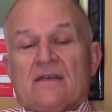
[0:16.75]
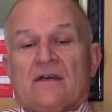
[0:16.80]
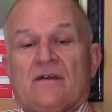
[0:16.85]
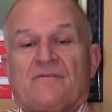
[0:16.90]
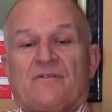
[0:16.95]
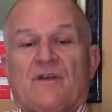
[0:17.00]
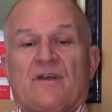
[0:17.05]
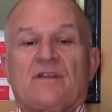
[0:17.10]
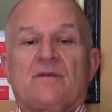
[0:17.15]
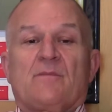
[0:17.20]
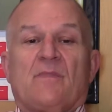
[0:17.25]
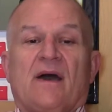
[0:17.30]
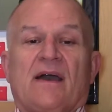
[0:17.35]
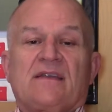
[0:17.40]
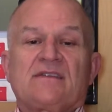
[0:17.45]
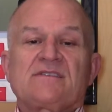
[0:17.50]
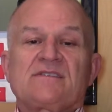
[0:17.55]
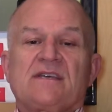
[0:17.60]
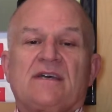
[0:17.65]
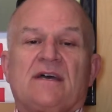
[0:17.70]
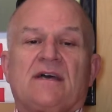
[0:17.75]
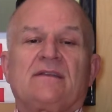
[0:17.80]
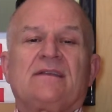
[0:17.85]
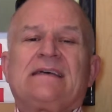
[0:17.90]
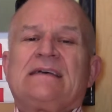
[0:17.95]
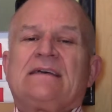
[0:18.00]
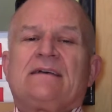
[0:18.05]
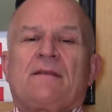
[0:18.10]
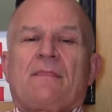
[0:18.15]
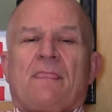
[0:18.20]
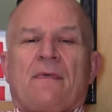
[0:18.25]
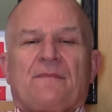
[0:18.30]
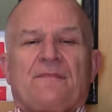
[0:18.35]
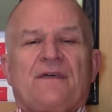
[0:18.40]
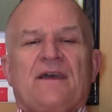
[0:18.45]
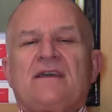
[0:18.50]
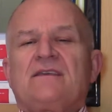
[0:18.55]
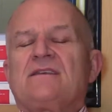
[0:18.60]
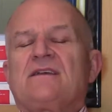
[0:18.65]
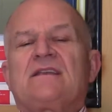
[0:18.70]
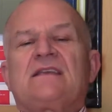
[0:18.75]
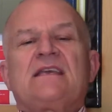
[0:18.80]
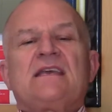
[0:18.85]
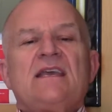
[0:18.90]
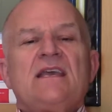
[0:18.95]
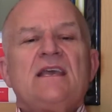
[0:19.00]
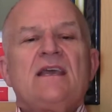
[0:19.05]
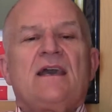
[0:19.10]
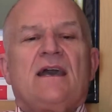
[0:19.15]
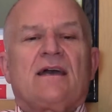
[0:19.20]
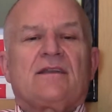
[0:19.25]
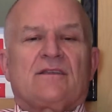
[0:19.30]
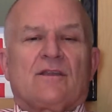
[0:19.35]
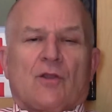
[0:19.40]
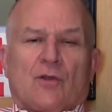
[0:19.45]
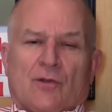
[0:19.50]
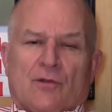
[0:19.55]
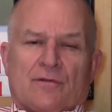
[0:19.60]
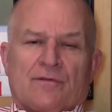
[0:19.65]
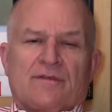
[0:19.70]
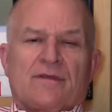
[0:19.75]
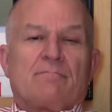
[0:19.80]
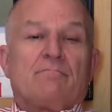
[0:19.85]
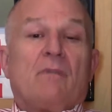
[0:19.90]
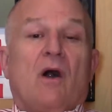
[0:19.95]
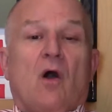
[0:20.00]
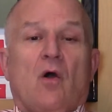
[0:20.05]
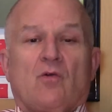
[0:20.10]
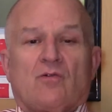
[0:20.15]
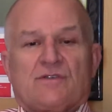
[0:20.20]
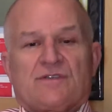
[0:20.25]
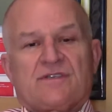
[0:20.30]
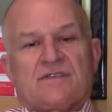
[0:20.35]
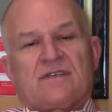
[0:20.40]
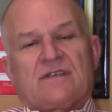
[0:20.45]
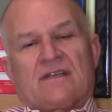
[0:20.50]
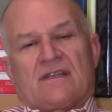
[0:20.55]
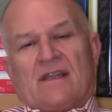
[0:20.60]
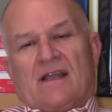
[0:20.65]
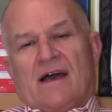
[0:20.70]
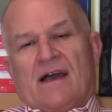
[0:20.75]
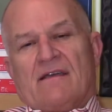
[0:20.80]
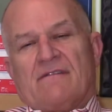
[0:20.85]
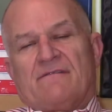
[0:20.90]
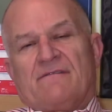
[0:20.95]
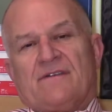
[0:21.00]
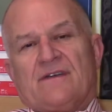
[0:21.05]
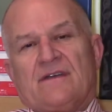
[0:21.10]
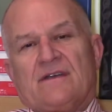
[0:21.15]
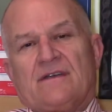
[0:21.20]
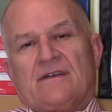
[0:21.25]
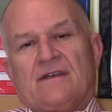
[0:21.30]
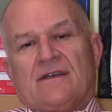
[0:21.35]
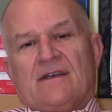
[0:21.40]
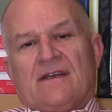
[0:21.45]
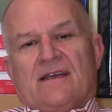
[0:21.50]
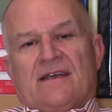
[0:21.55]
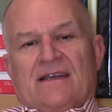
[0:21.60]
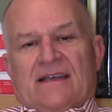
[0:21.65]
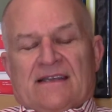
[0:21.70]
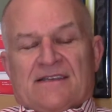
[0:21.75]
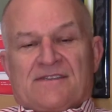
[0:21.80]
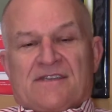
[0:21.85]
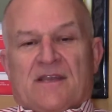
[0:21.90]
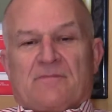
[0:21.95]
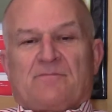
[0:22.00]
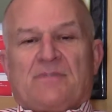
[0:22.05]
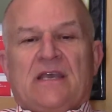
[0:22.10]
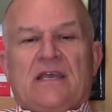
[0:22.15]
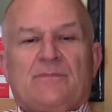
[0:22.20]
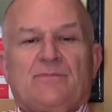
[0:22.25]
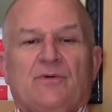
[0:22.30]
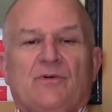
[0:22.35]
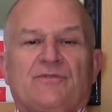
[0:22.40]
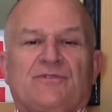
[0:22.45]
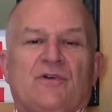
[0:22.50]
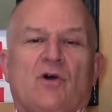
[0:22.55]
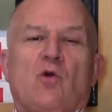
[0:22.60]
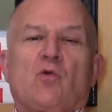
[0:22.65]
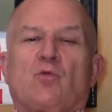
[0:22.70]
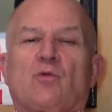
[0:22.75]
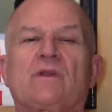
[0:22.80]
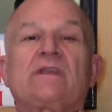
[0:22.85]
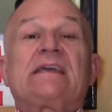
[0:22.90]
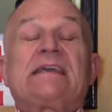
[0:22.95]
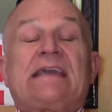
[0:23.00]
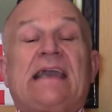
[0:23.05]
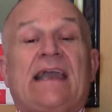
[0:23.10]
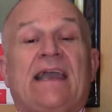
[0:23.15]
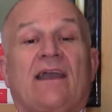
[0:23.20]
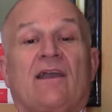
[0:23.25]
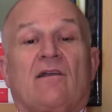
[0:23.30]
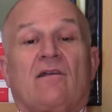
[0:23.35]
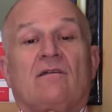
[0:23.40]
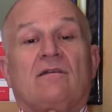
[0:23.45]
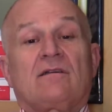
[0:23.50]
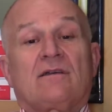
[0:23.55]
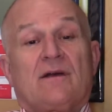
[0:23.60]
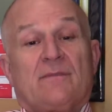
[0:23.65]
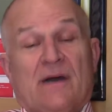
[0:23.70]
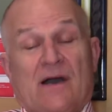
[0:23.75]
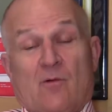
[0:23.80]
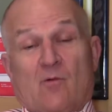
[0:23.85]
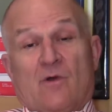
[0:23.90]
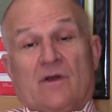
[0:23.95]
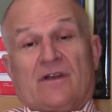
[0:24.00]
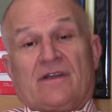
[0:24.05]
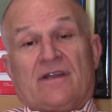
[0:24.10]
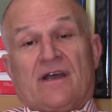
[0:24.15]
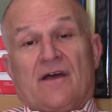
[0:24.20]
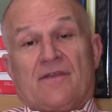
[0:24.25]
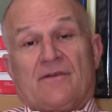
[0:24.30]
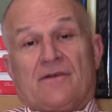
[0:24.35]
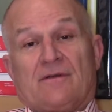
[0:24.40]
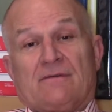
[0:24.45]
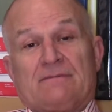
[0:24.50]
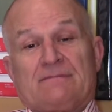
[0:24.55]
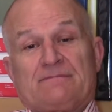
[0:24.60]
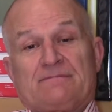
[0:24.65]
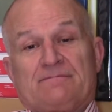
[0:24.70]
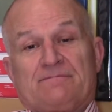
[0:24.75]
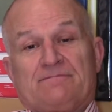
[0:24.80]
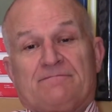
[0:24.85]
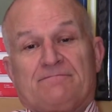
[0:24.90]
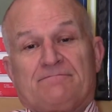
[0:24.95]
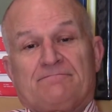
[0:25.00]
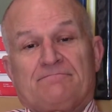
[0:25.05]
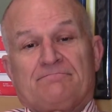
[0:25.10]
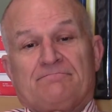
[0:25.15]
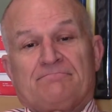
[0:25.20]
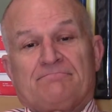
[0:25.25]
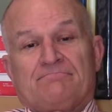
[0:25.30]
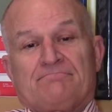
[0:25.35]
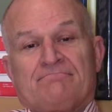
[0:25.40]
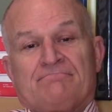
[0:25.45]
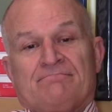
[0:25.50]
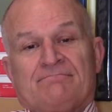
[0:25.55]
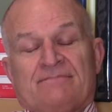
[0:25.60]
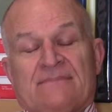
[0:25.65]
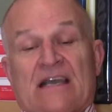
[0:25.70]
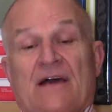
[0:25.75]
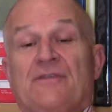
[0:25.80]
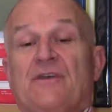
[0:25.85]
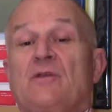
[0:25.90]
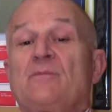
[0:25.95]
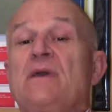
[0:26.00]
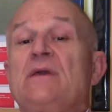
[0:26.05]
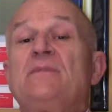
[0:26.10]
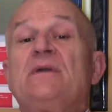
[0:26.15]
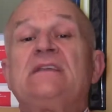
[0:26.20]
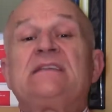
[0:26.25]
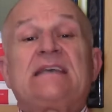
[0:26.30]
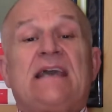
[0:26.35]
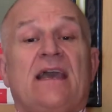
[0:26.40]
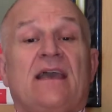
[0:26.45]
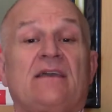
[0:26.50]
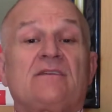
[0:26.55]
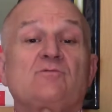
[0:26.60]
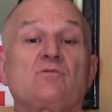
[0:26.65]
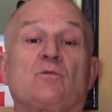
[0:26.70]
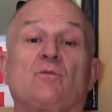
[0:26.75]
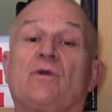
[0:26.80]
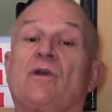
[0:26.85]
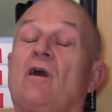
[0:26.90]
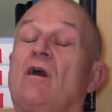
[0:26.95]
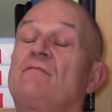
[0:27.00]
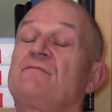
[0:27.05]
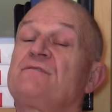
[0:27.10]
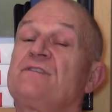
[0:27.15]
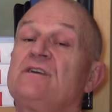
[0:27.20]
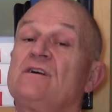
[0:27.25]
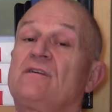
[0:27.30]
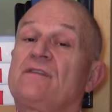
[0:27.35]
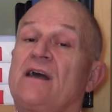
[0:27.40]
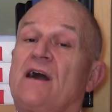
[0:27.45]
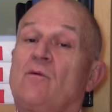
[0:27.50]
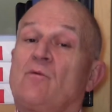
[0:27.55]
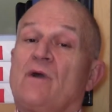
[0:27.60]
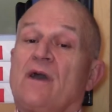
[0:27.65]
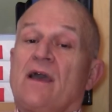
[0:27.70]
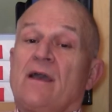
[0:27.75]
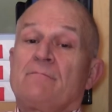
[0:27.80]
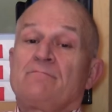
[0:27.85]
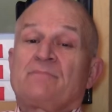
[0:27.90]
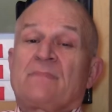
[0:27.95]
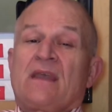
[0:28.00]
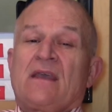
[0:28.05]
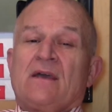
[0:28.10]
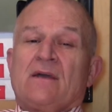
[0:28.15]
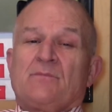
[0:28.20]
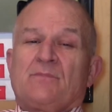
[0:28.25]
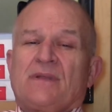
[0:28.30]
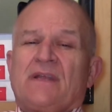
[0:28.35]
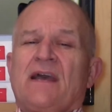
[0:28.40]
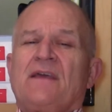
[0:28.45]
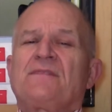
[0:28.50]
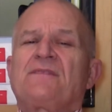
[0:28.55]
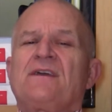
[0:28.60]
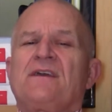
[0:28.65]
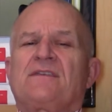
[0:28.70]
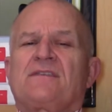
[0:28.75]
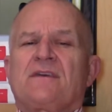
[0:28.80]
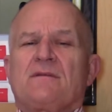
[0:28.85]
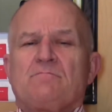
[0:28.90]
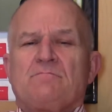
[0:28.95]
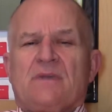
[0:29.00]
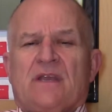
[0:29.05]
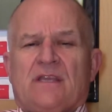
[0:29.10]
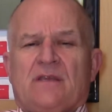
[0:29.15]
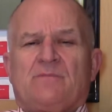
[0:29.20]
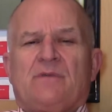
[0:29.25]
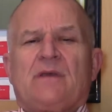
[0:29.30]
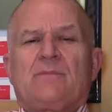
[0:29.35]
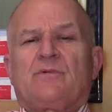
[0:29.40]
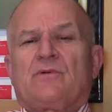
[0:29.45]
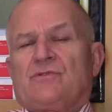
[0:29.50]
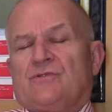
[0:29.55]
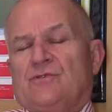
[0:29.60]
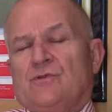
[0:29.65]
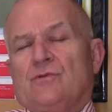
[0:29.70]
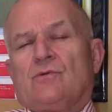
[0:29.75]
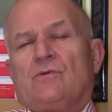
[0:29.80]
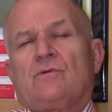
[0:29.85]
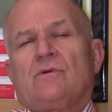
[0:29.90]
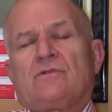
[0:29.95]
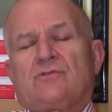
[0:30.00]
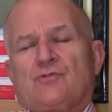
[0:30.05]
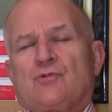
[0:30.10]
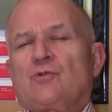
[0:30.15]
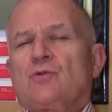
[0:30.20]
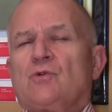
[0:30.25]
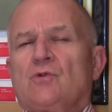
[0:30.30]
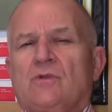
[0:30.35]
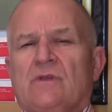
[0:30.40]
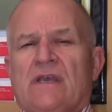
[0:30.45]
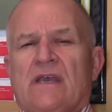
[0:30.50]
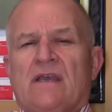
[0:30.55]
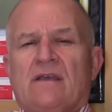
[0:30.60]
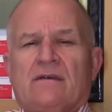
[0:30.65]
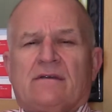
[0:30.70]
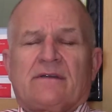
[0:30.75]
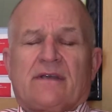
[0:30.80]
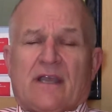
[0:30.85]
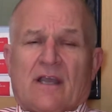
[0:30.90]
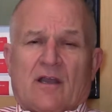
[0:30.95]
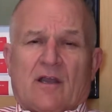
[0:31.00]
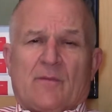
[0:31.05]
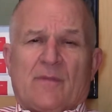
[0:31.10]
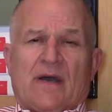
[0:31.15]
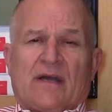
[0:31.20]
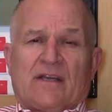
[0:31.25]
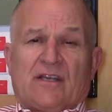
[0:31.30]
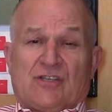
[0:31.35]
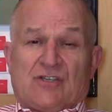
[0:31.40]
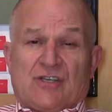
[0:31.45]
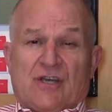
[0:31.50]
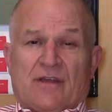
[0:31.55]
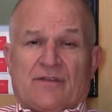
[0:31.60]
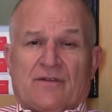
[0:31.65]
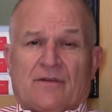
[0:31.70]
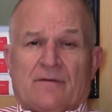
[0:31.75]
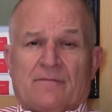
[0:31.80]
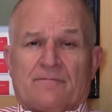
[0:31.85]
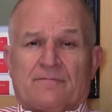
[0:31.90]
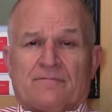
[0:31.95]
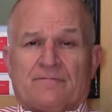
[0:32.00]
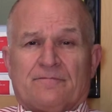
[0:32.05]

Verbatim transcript: A friend of mine said the thing that he had learned the most in life is that people don't really care about one another. Now, there may be days when we all feel that way, but I think that many people do truly care about each other.